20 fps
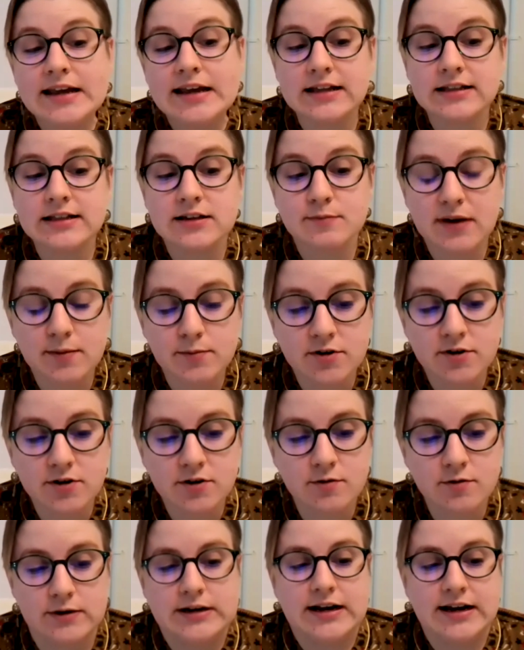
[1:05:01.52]
AILA member
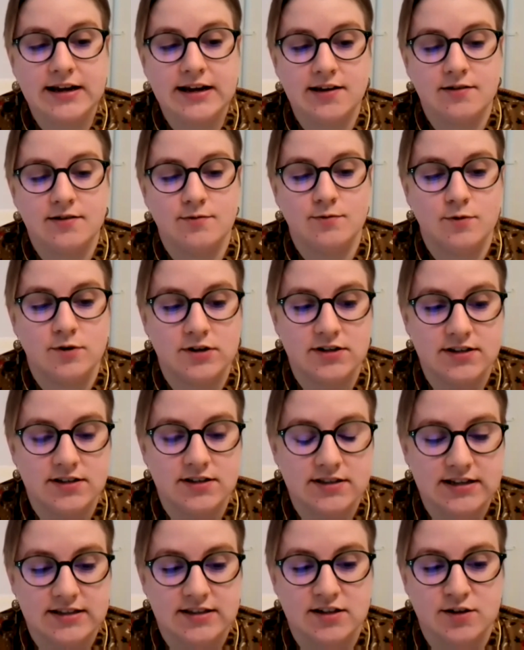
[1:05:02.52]
when I
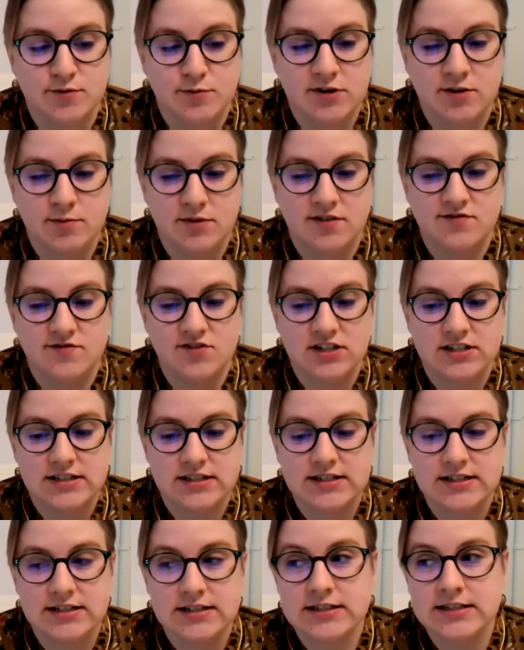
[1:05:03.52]
was at the Department of
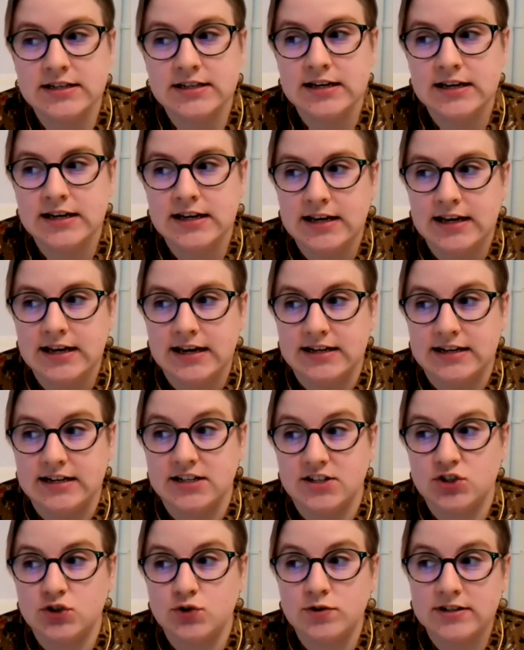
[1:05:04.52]
Justice. And
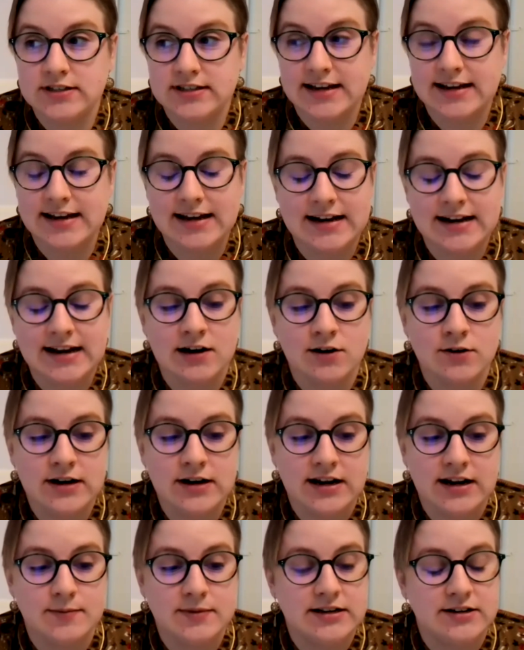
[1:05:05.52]
as soon as I got out,
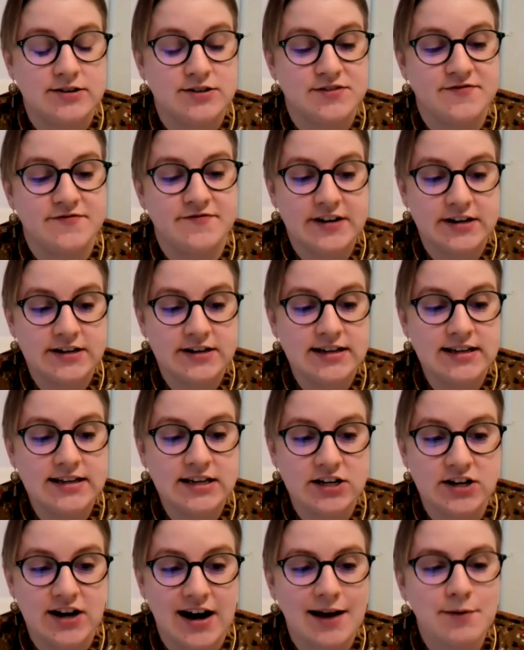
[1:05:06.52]
I mean, I was very
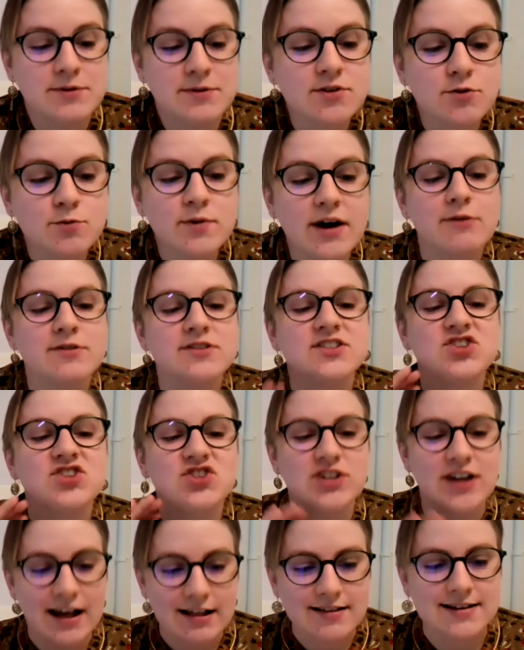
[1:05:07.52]
eager. I was
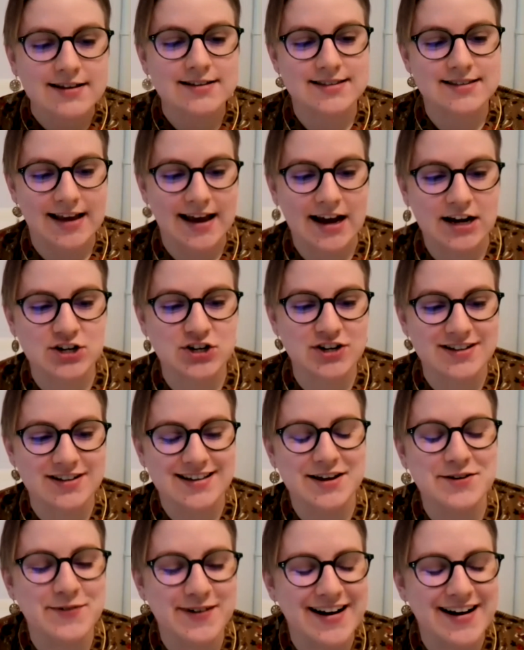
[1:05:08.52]
jealous,
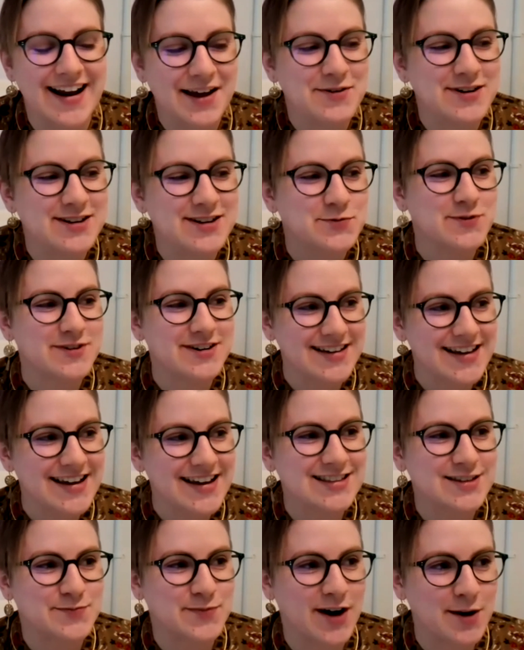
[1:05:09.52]
actually, when I was working
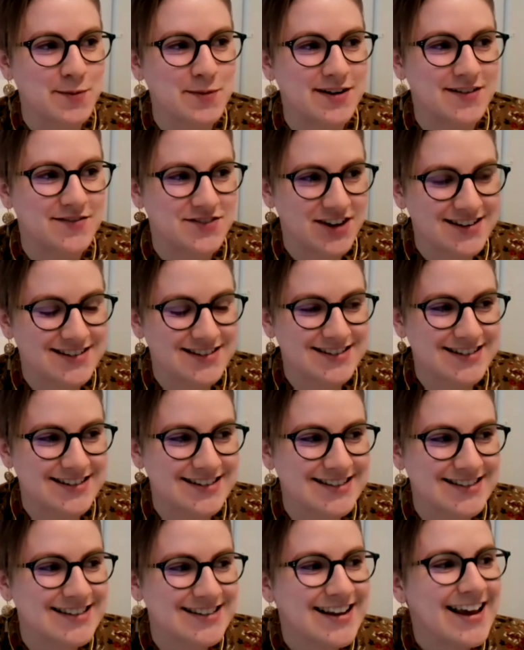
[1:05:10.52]
at Department of
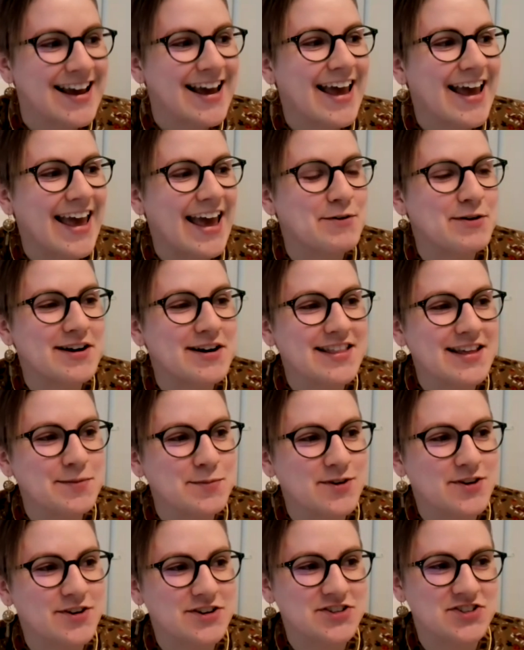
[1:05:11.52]
Justice. And one of the
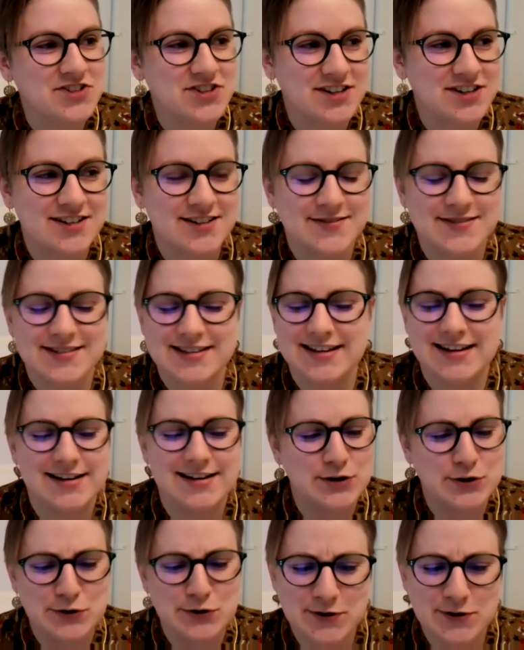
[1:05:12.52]
immigration judges was like,
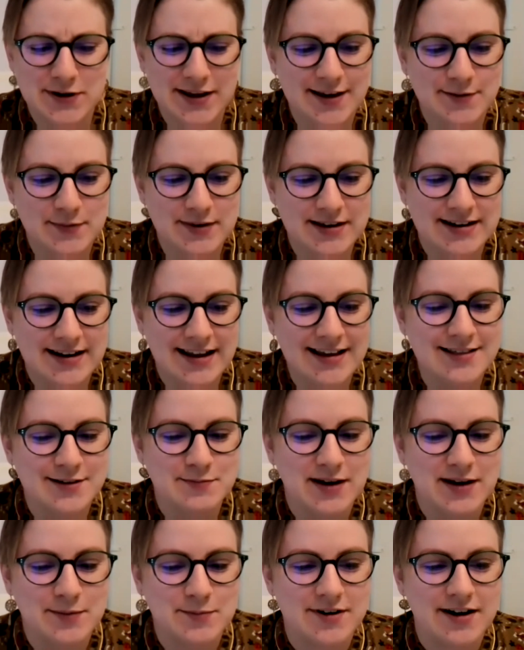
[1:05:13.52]
no, you can't be an AILA
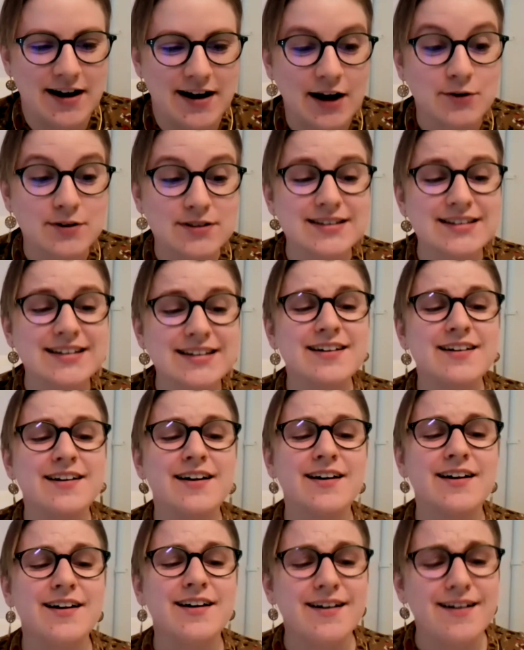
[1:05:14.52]
member. I was like,
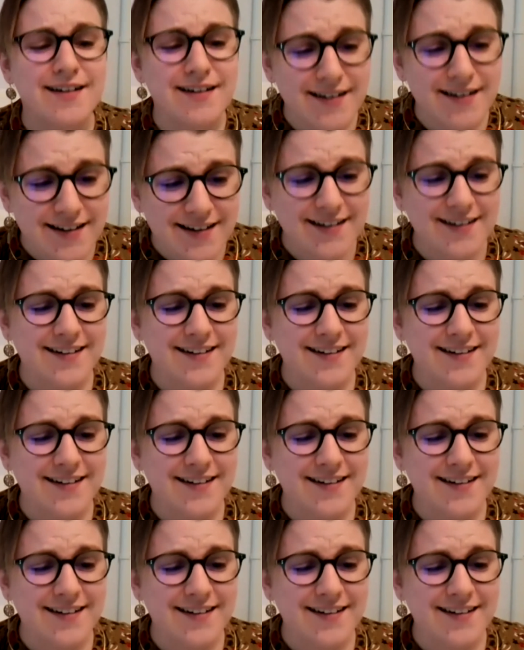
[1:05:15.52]
what?